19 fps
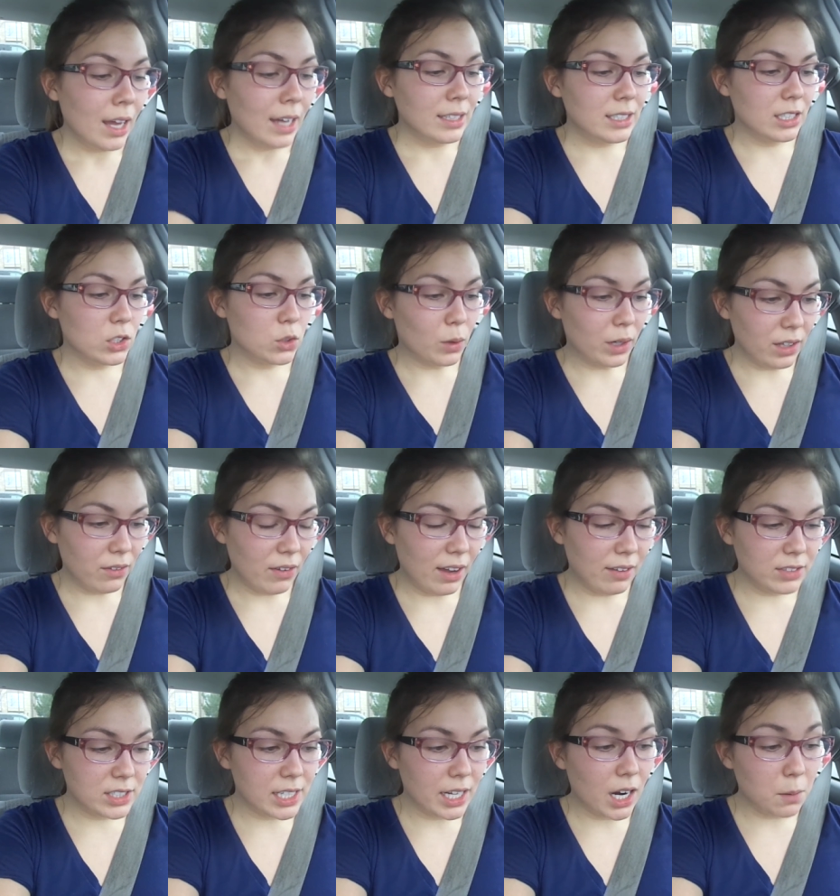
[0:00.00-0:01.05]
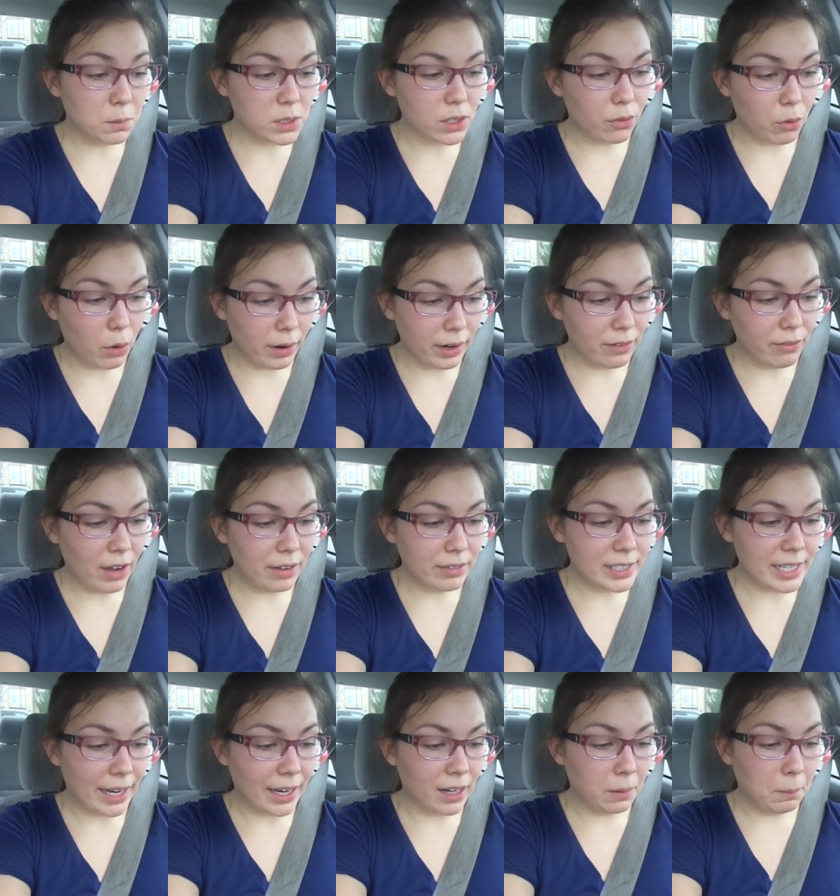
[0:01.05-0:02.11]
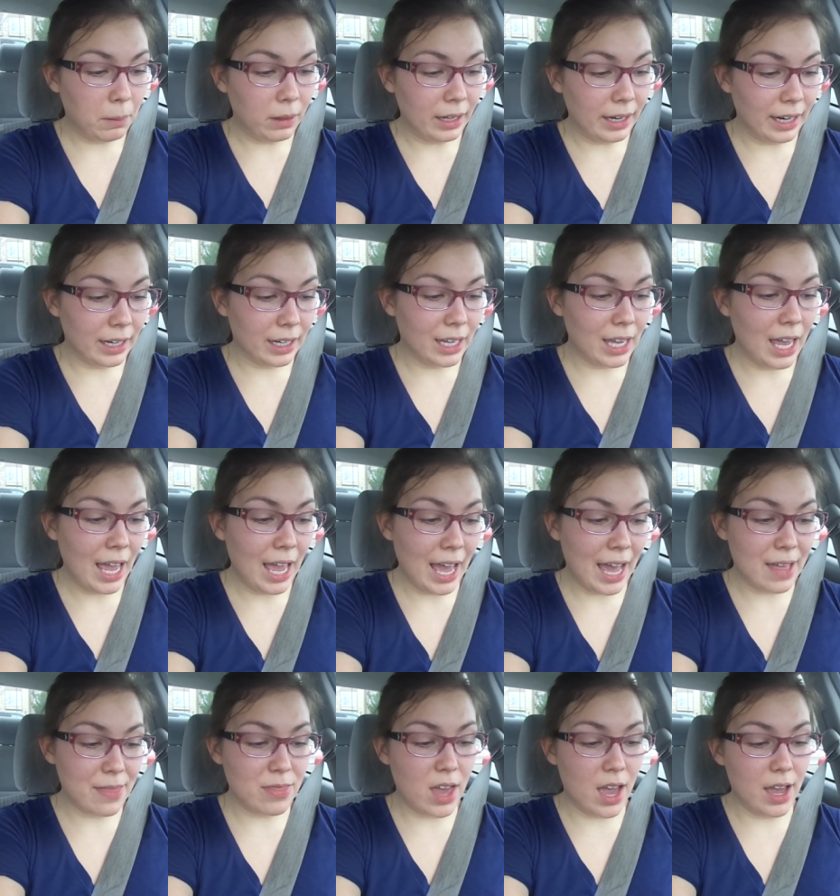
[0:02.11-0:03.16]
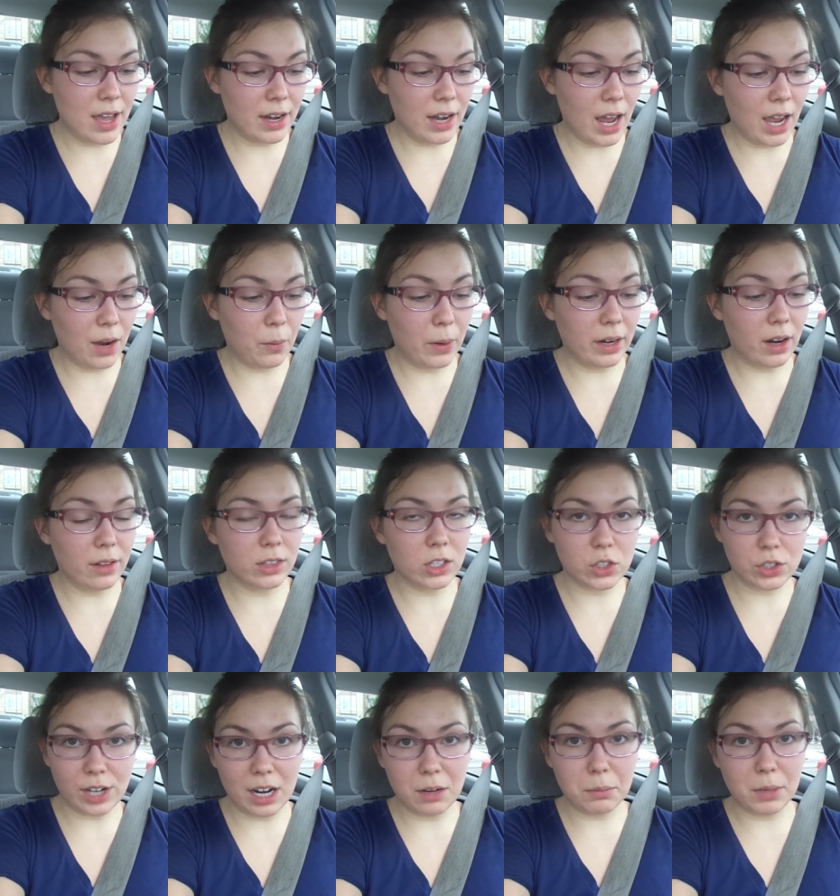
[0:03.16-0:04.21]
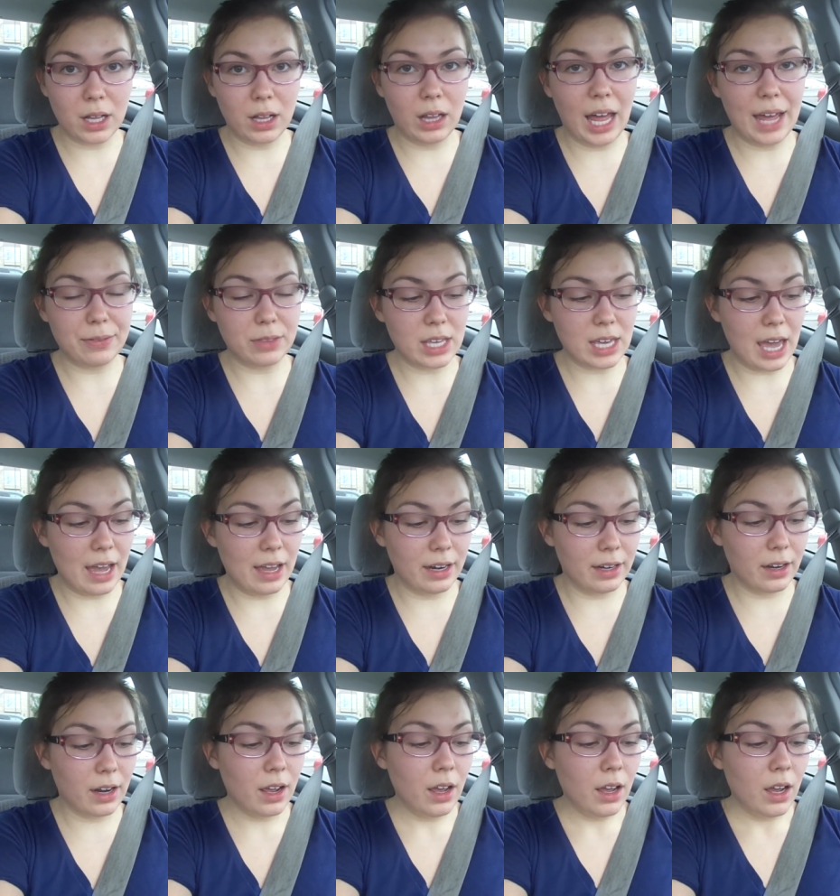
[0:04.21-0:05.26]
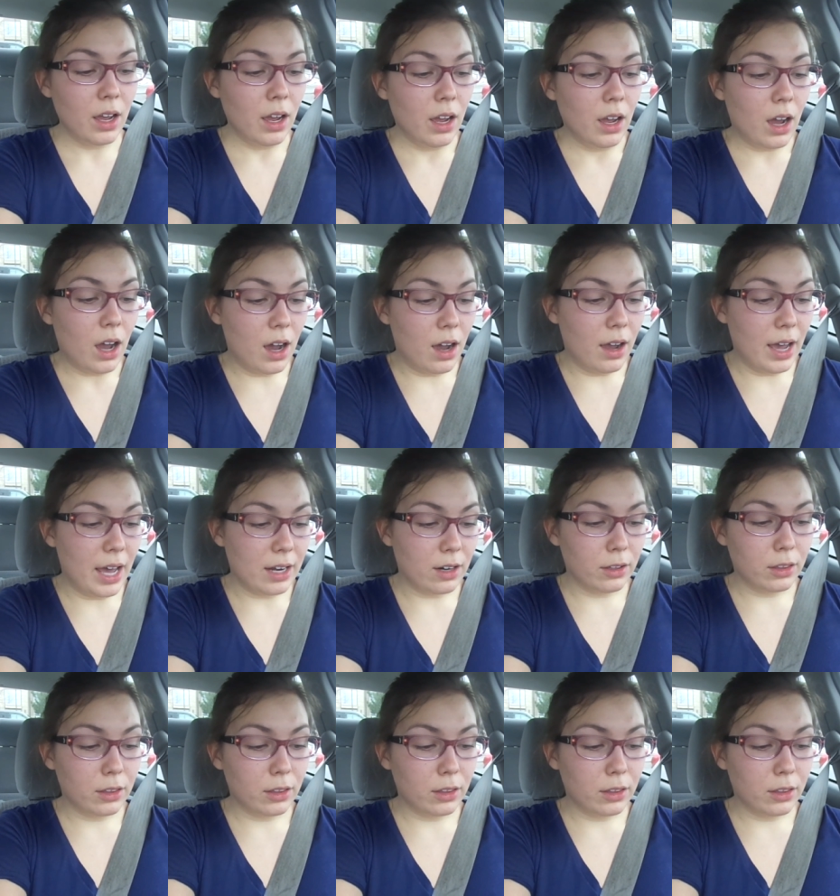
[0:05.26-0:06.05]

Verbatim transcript: Did twenty-five sit-ups, a forty-five second plank, and then I went on the treadmill at the end uh, at a